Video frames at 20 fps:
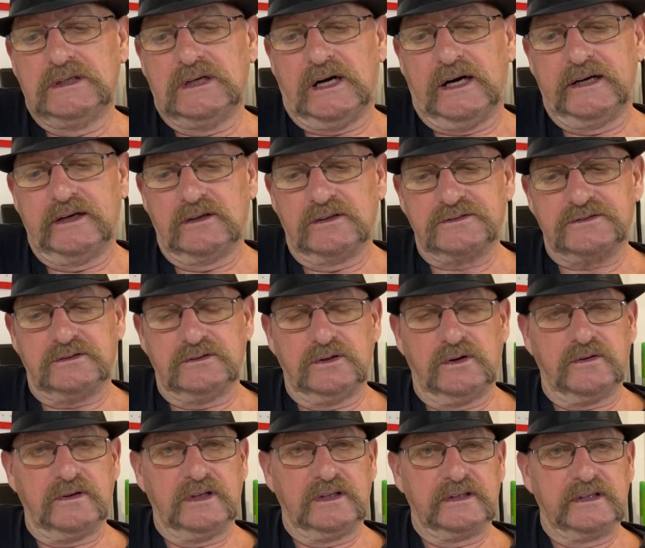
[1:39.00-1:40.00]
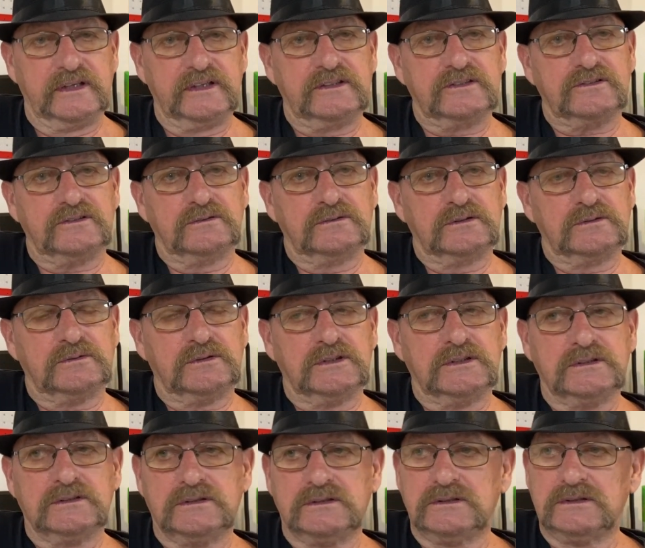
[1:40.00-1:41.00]
I also know that Link's doing
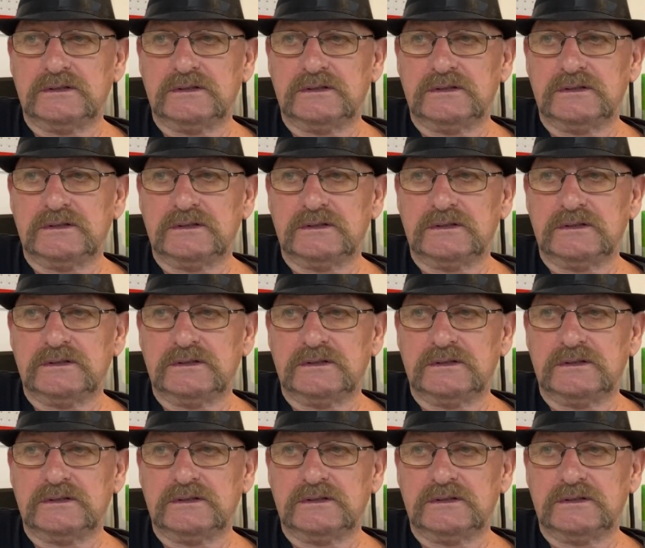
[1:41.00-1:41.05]
one.